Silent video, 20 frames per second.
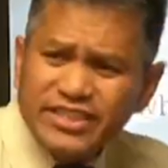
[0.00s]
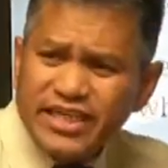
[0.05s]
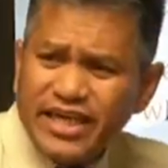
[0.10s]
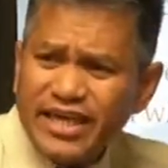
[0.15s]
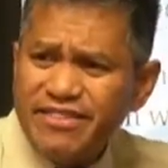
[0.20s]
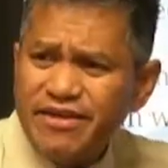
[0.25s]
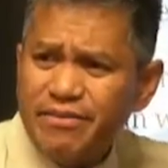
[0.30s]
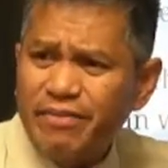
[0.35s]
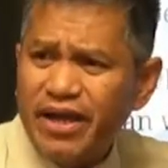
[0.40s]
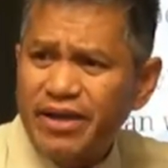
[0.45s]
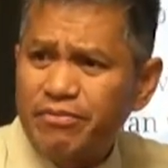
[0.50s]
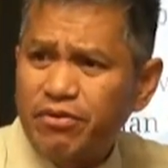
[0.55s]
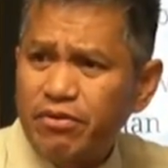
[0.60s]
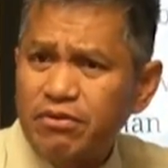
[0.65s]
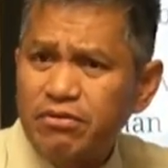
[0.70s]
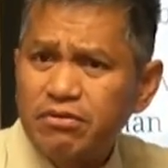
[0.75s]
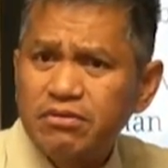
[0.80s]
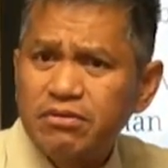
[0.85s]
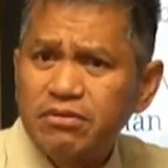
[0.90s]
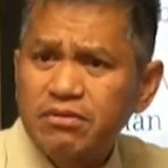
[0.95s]
in the Bible?
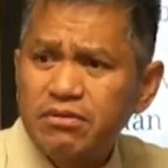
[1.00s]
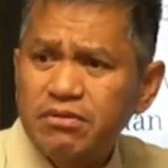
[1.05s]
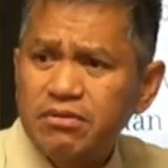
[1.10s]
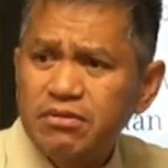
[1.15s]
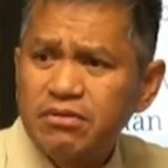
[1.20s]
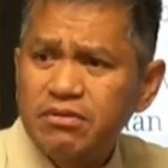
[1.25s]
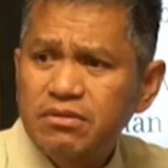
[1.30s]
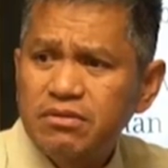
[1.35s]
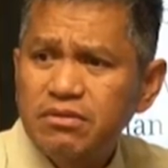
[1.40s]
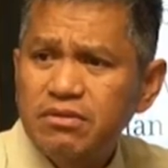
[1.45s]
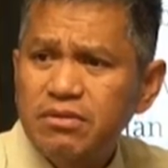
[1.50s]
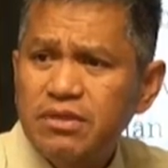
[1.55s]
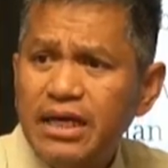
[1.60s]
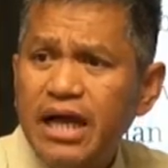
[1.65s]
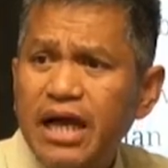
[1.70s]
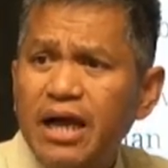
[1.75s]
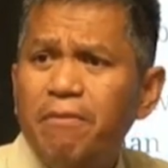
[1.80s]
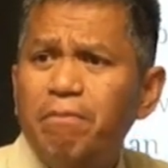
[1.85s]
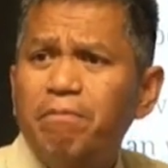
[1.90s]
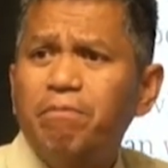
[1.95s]

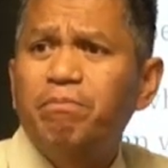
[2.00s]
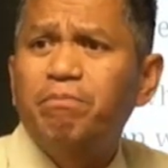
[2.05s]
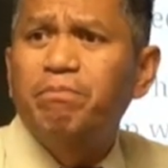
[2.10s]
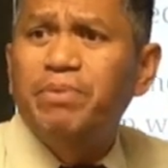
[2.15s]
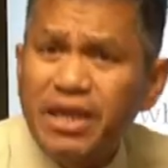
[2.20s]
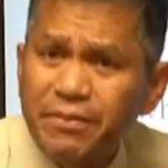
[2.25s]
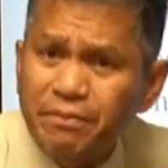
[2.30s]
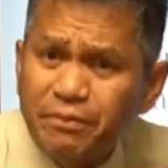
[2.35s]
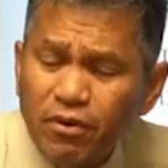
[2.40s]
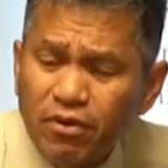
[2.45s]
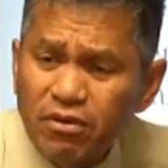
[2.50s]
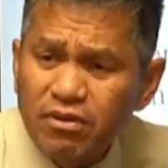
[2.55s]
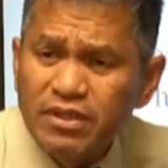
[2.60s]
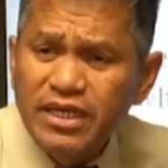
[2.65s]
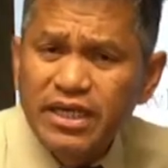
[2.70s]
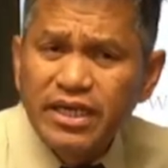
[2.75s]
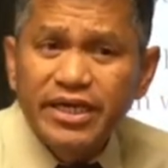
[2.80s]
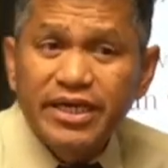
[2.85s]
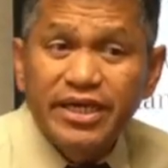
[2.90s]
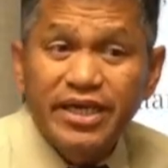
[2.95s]
People.
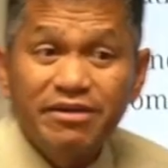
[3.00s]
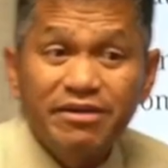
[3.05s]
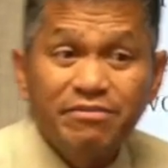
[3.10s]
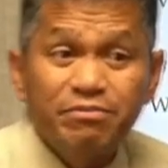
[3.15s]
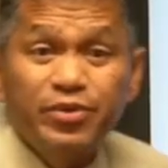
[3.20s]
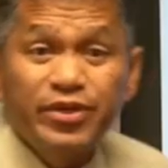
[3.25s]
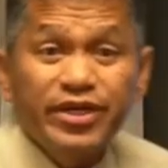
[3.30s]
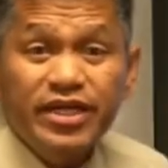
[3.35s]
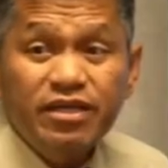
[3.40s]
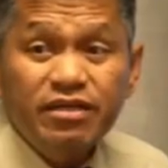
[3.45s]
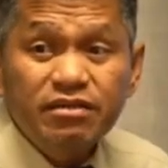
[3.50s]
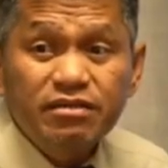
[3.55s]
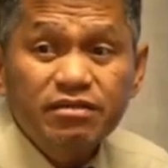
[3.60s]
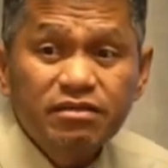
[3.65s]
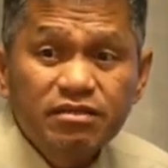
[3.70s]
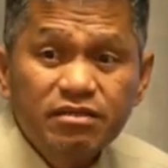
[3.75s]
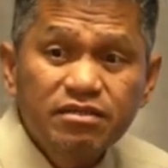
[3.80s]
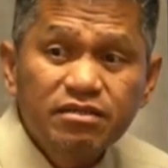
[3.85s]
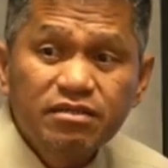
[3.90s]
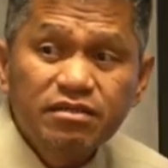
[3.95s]
He bring
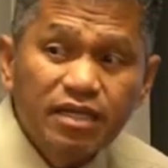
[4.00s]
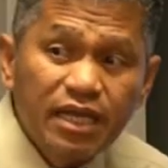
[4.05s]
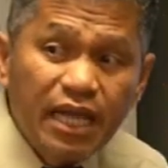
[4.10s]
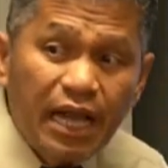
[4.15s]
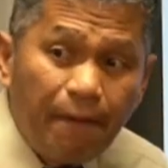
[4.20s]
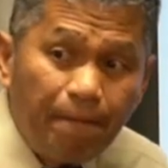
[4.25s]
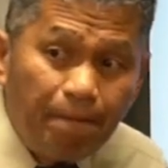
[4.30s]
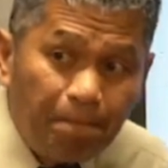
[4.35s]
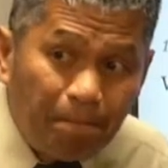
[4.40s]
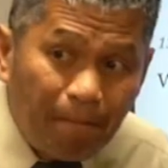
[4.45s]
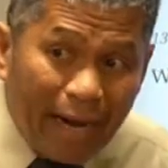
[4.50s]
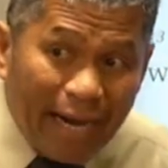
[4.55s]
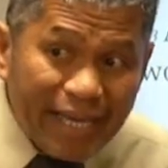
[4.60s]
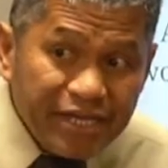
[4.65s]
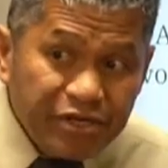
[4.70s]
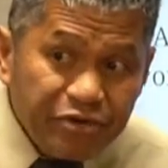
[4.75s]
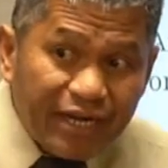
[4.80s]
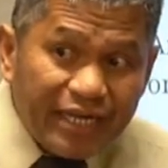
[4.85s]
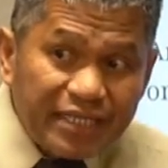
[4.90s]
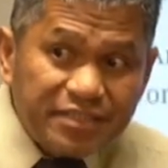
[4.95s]

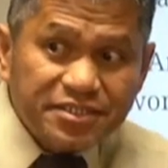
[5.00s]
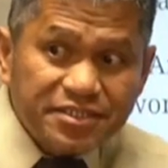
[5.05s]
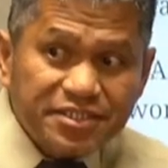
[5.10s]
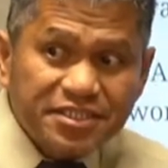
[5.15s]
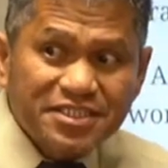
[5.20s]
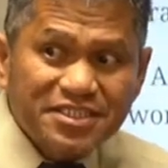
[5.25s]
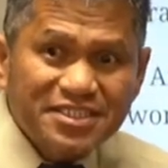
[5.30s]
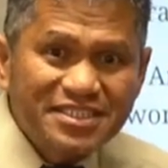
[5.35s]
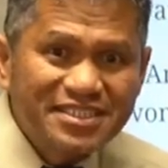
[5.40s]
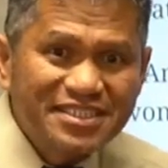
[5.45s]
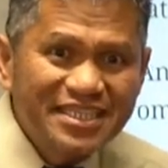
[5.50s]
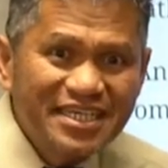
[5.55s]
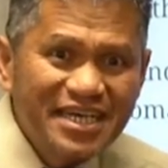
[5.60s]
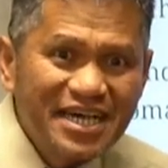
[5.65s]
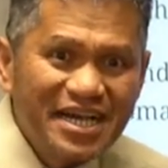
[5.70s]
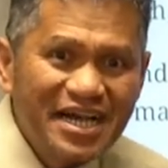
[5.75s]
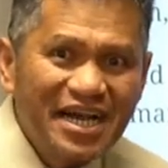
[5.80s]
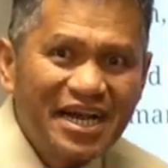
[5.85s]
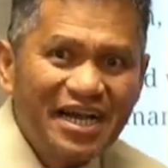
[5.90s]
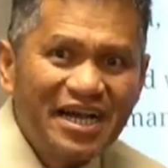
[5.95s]
migrants.
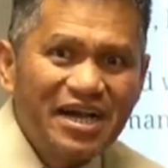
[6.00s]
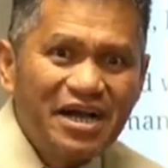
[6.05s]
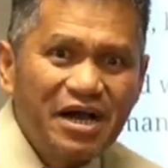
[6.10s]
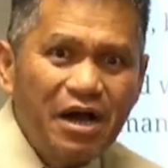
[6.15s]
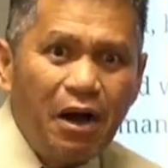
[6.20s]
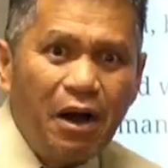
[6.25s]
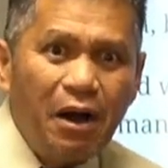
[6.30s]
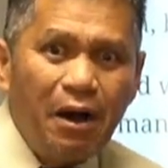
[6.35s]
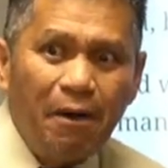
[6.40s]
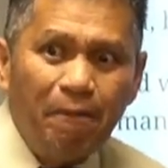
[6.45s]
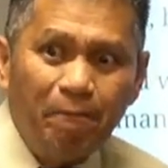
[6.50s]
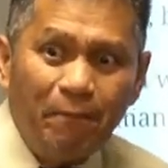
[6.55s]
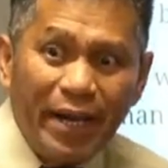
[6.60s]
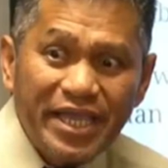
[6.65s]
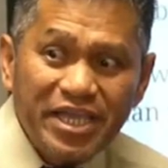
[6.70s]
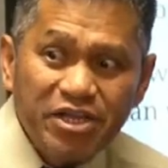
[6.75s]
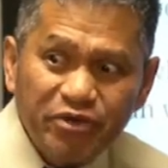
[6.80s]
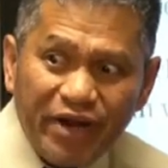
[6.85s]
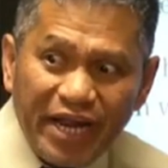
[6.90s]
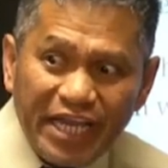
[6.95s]

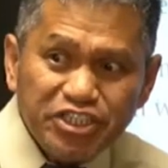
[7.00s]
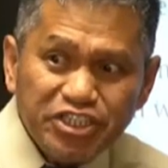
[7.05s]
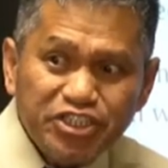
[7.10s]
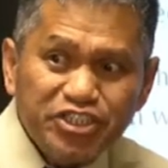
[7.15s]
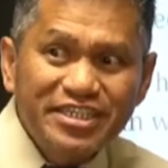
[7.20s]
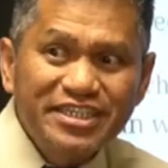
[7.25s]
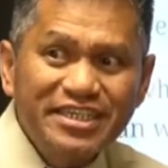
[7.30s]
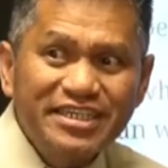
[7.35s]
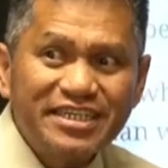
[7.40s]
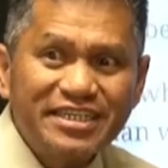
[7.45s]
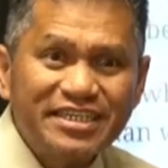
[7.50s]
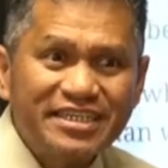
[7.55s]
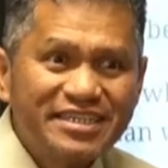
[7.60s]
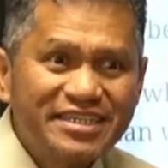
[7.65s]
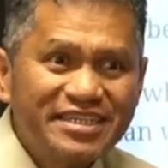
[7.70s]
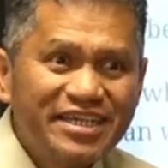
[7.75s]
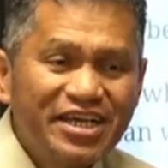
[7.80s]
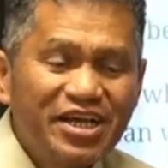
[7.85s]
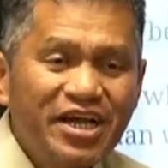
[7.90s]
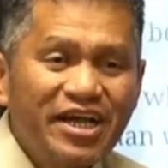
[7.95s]
Migration.
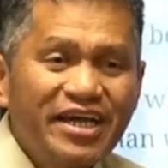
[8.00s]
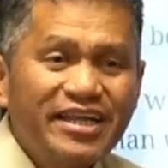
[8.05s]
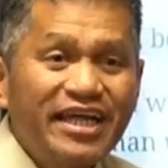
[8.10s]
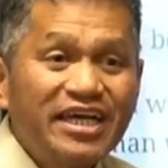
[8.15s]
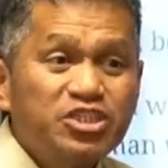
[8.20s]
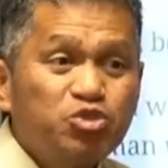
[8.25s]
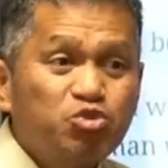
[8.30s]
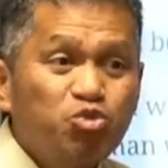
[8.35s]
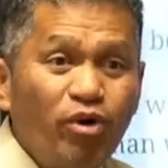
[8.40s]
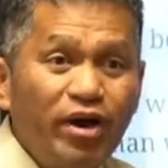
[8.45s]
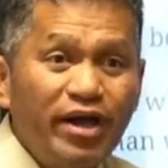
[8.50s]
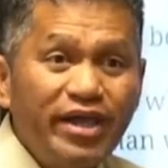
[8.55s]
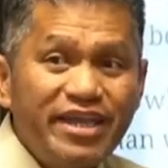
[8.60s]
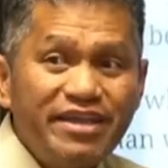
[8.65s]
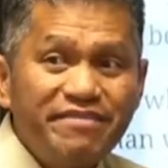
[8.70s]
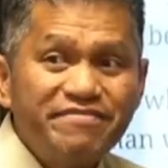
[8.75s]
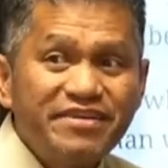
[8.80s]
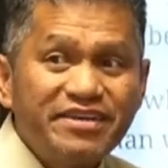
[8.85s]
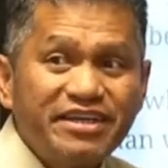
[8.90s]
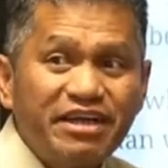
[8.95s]
That's why
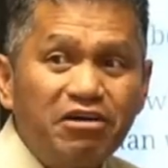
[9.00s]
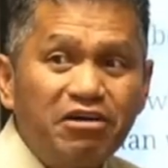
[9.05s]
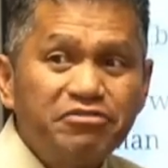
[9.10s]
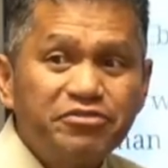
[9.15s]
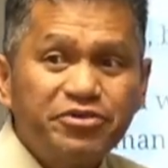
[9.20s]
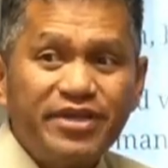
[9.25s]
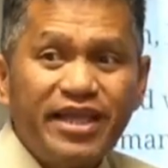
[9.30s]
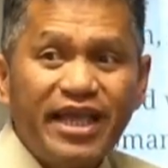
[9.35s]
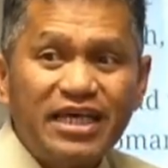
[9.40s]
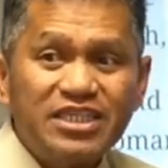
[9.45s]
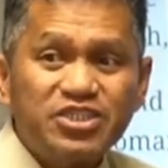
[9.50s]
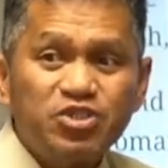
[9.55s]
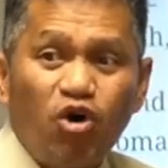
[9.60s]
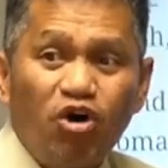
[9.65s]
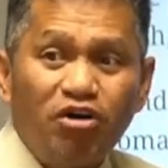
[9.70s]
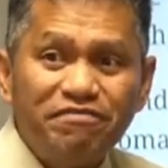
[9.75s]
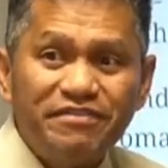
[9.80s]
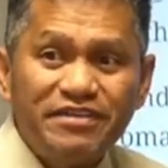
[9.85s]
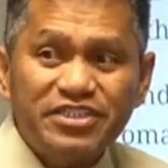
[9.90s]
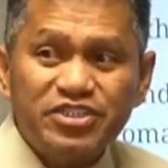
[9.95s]
every country has
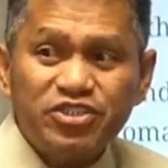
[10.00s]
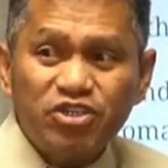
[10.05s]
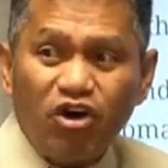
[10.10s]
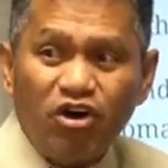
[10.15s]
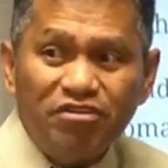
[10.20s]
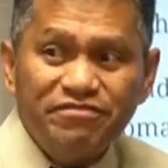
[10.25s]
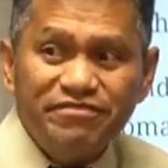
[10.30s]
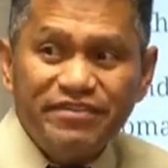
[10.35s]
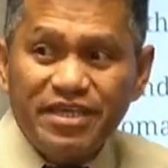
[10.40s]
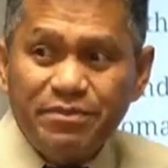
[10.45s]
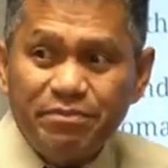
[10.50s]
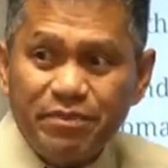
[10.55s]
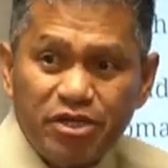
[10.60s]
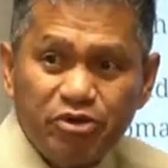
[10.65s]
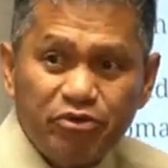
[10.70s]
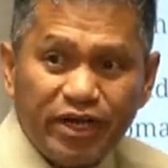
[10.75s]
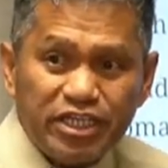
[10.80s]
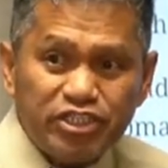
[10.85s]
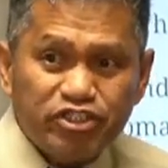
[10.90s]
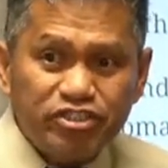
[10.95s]
office of
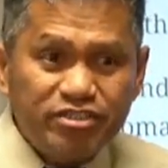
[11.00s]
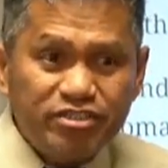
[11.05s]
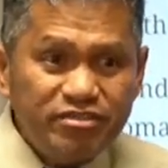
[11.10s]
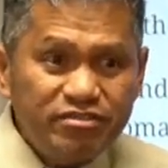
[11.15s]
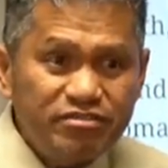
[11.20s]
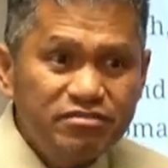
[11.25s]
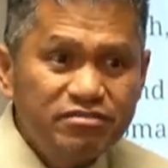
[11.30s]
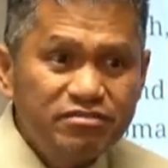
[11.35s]
immigration.